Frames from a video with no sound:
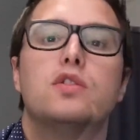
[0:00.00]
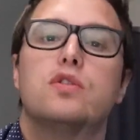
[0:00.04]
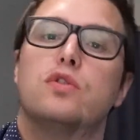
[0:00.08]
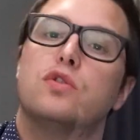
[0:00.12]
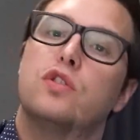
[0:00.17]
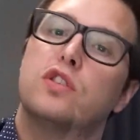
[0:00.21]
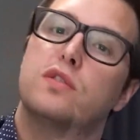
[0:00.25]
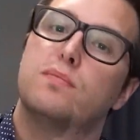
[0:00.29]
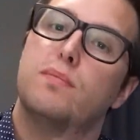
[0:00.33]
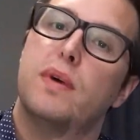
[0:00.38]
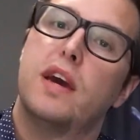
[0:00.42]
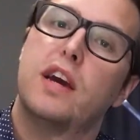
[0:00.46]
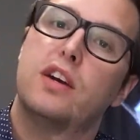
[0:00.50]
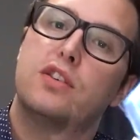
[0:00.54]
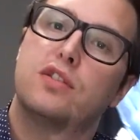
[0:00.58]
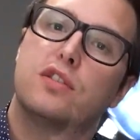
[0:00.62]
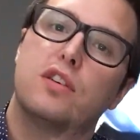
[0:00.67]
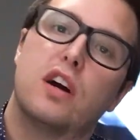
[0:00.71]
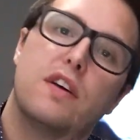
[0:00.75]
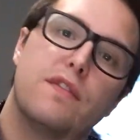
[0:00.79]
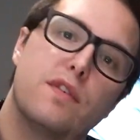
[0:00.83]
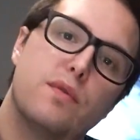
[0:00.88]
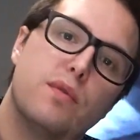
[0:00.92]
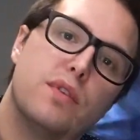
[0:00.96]
So just make
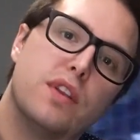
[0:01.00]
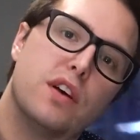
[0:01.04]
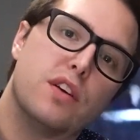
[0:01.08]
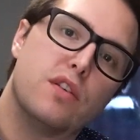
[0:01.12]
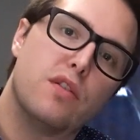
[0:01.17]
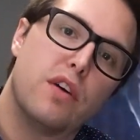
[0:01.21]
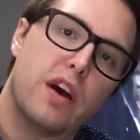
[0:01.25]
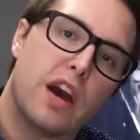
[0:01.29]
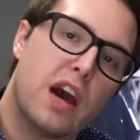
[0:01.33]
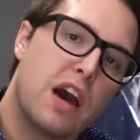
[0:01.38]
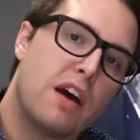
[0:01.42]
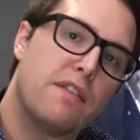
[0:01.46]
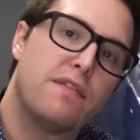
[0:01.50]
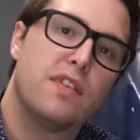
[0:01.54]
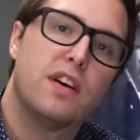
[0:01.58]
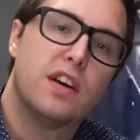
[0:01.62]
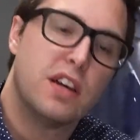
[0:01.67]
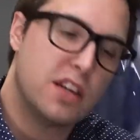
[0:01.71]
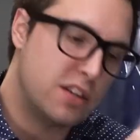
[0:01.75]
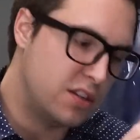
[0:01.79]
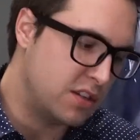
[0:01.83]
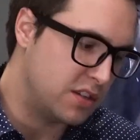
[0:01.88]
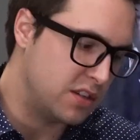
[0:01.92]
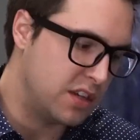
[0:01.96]
sure everyone that you have
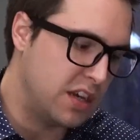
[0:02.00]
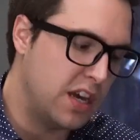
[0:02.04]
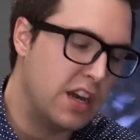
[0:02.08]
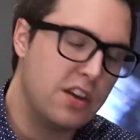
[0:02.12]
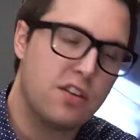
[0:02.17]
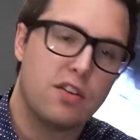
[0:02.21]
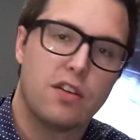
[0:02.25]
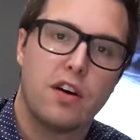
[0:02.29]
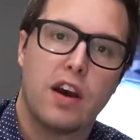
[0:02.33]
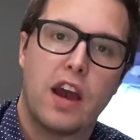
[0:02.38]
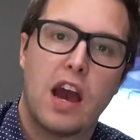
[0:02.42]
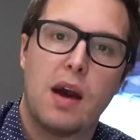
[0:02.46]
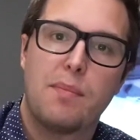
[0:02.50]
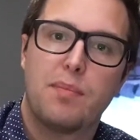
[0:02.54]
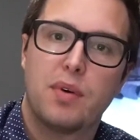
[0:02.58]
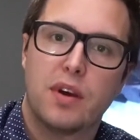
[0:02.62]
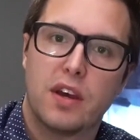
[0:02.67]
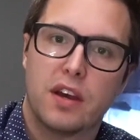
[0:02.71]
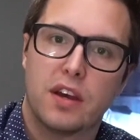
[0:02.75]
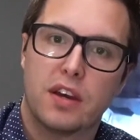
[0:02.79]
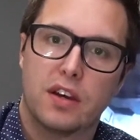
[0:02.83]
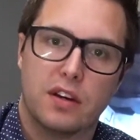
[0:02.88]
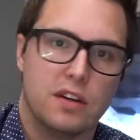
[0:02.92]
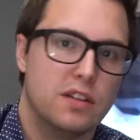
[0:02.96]
is just in your app
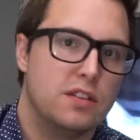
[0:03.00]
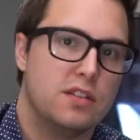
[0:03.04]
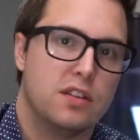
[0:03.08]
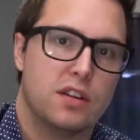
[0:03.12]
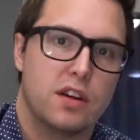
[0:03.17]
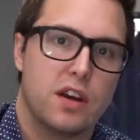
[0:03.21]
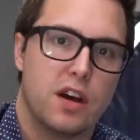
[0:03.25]
and good to